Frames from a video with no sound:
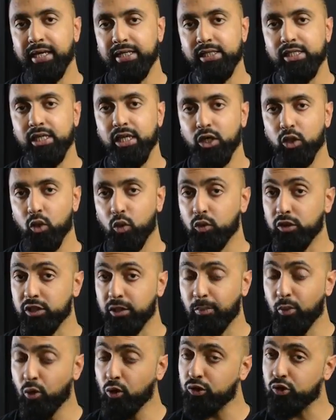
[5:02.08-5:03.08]
it's
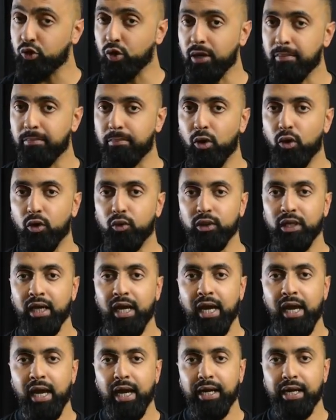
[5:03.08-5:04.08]
called portrait mode.
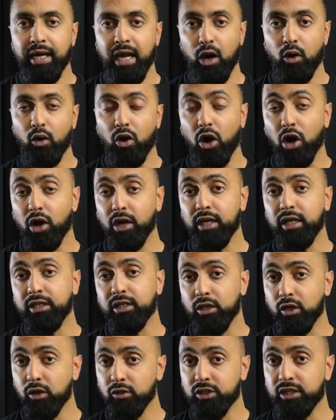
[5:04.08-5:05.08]
Now on
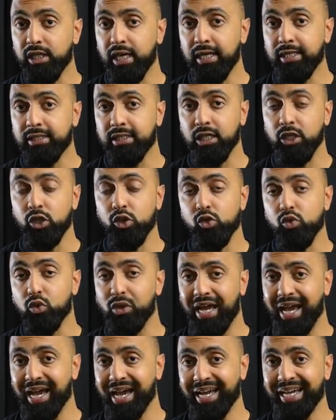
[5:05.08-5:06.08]
the Note 8 you
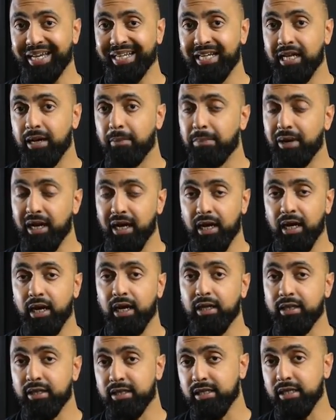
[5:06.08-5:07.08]
can
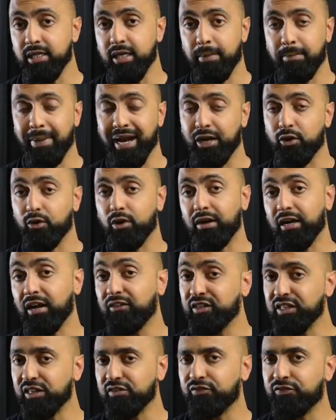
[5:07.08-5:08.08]
blur the background
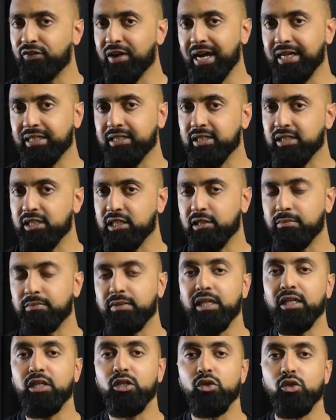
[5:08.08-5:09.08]
after the fact. This is
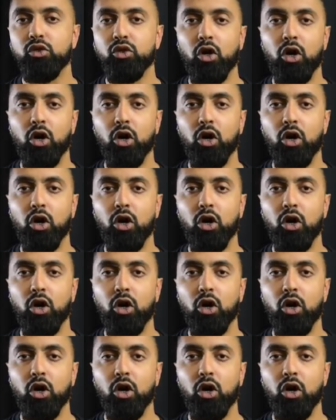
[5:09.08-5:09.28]
something you